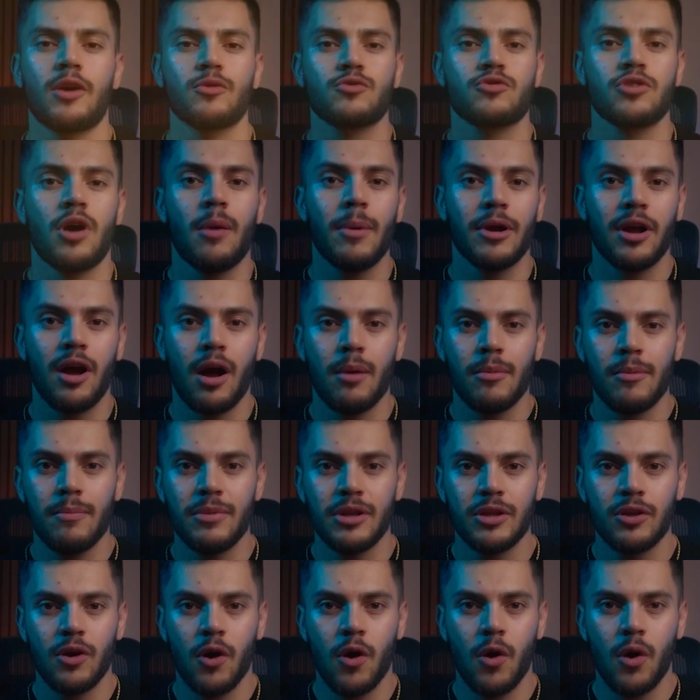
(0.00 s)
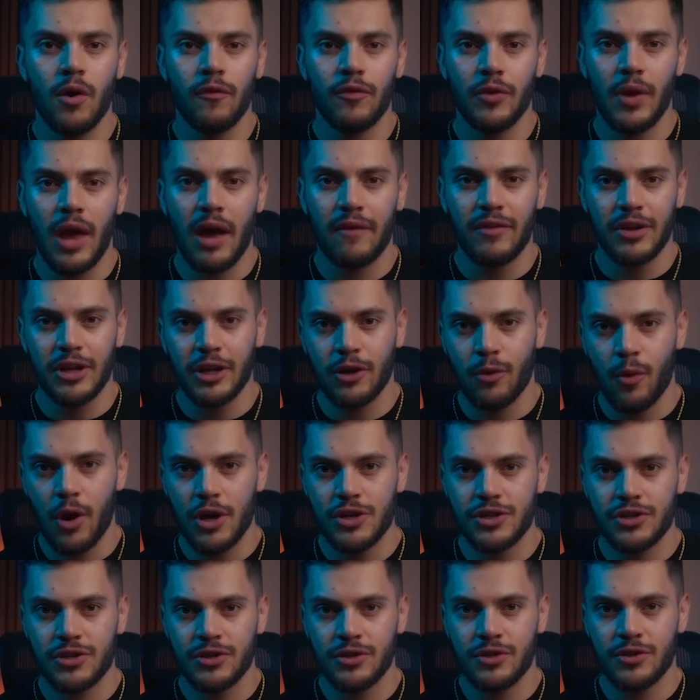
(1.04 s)
Now drop a comment below if you have any
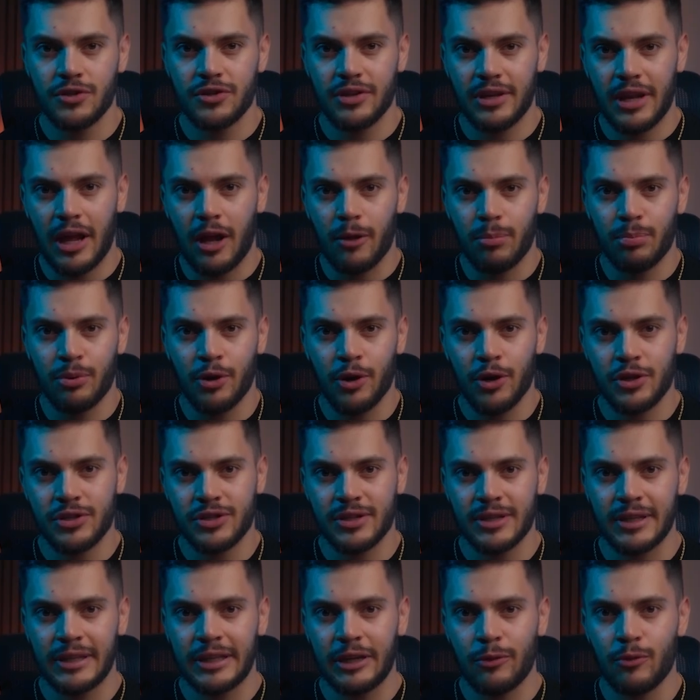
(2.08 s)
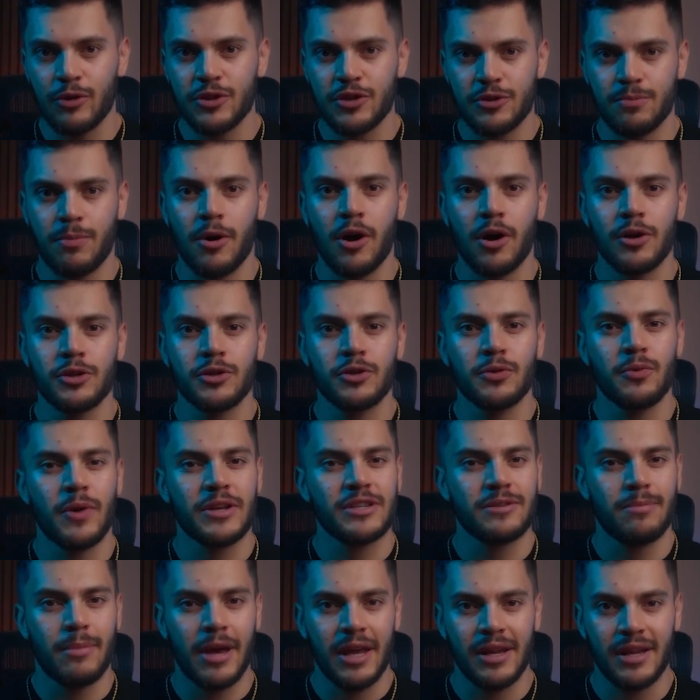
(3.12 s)
questions, and I'll personally respond to
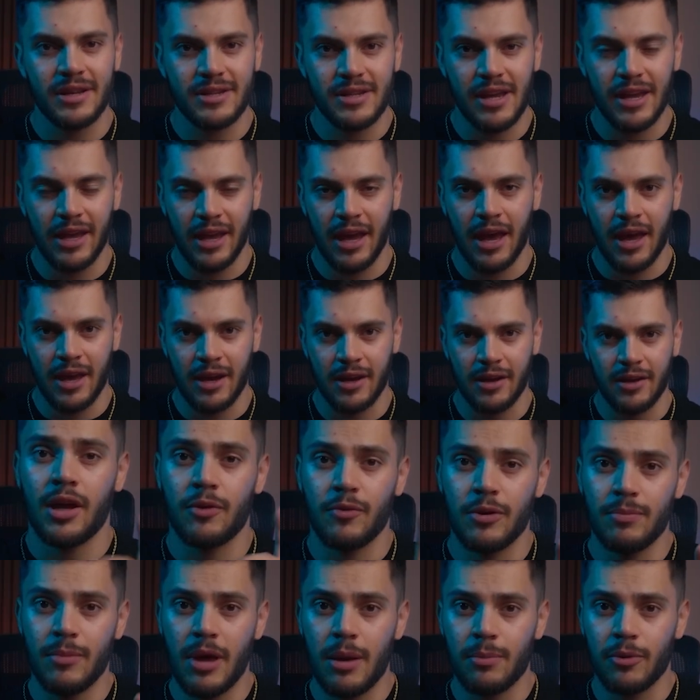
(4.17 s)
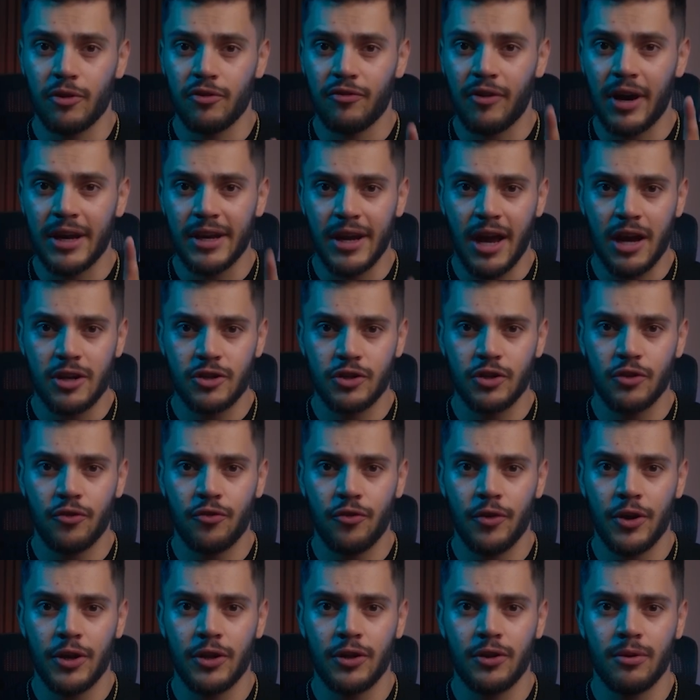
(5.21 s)
as many as I can. And remember, financial
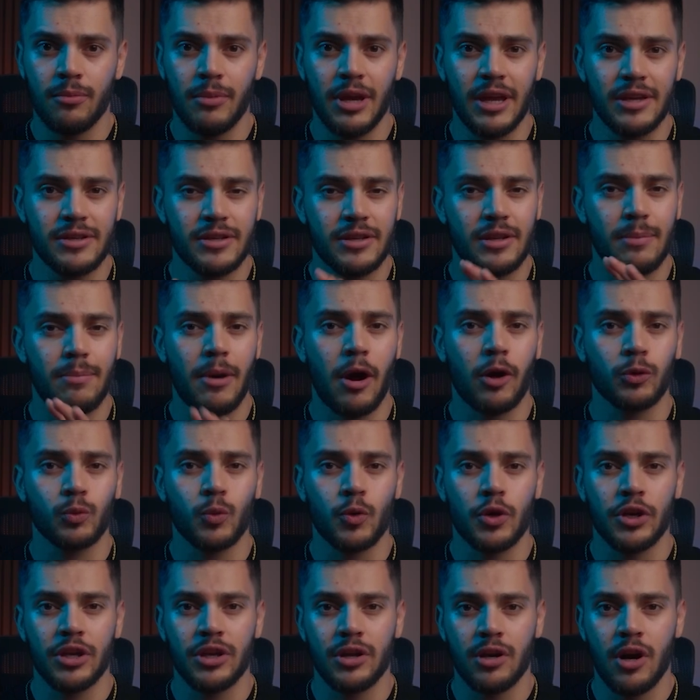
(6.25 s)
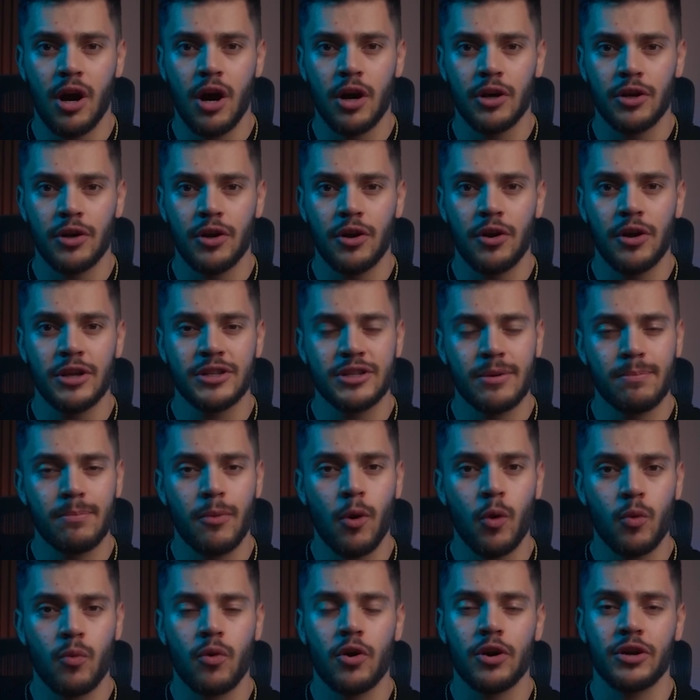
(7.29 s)
freedom isn't about working harder, it's
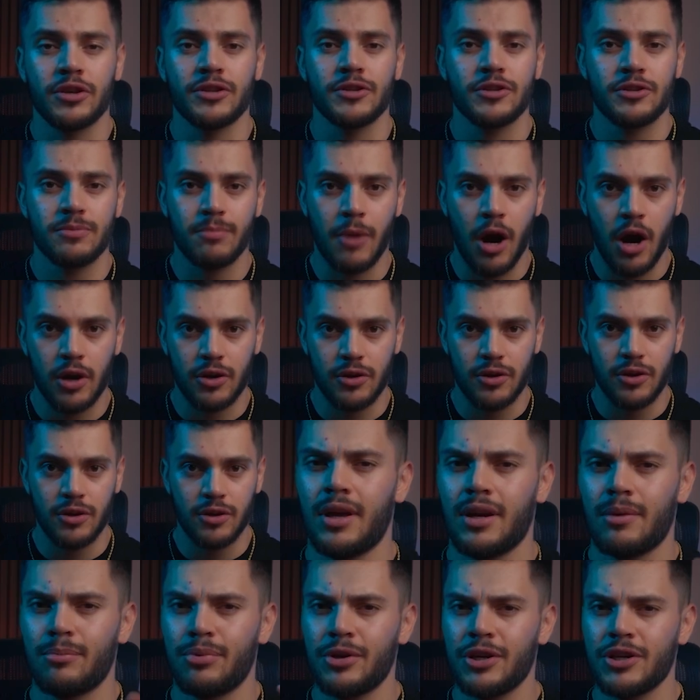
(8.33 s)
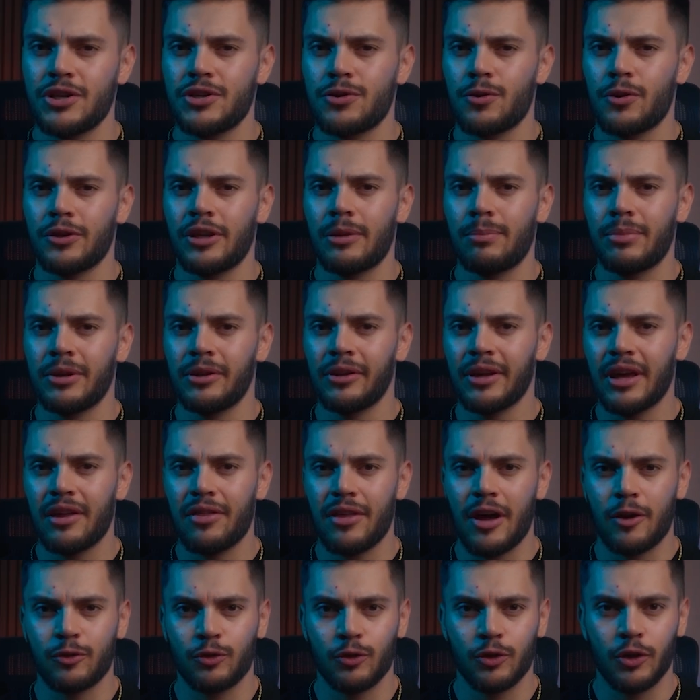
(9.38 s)
about working smarter. And I'm pretty sure that building a
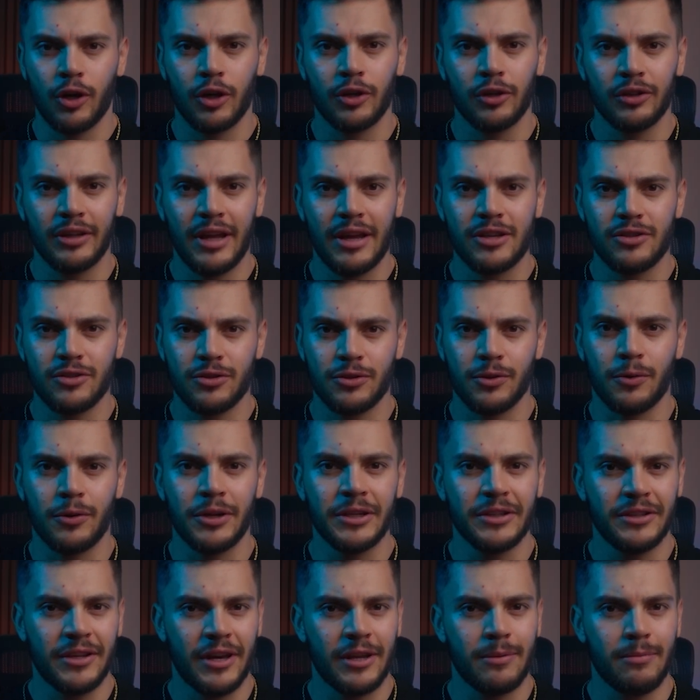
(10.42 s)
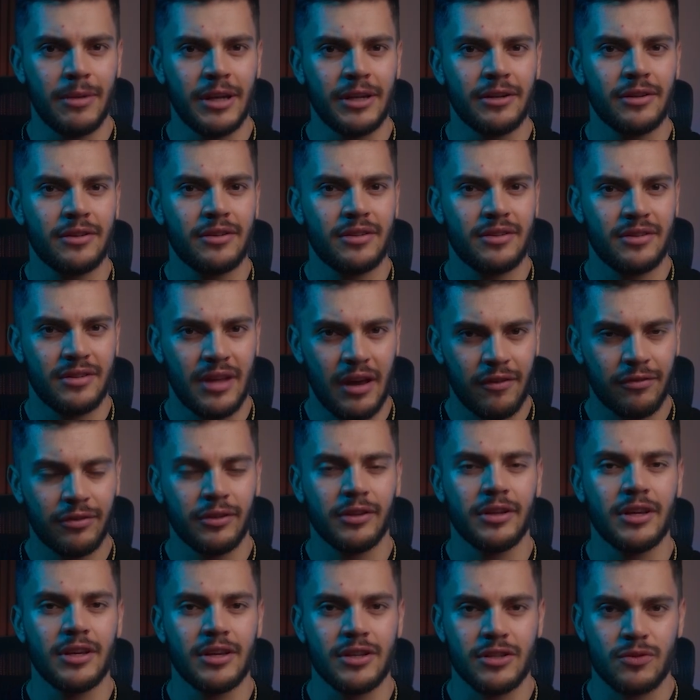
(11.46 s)
$1,000 a day store in 10 minutes
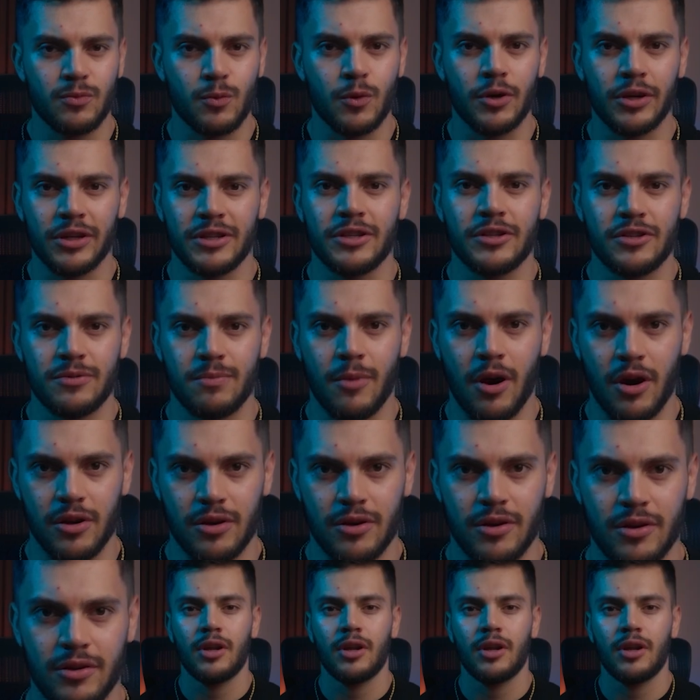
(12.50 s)
definitely is working smarter.